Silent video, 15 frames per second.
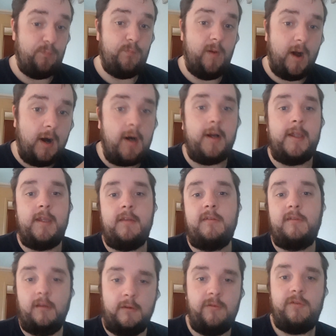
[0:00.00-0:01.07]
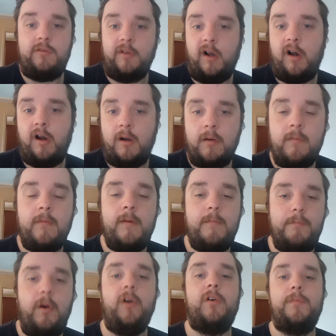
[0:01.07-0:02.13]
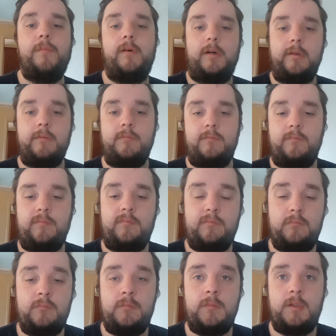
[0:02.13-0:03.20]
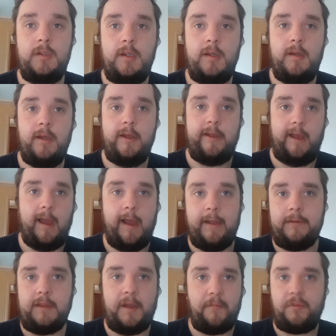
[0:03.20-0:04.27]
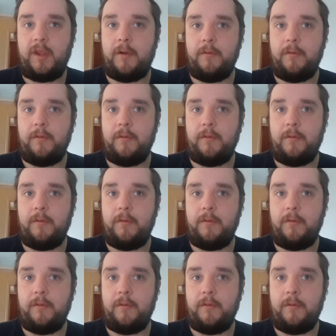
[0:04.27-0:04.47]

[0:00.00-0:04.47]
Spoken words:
high 2 star Pokemon, and that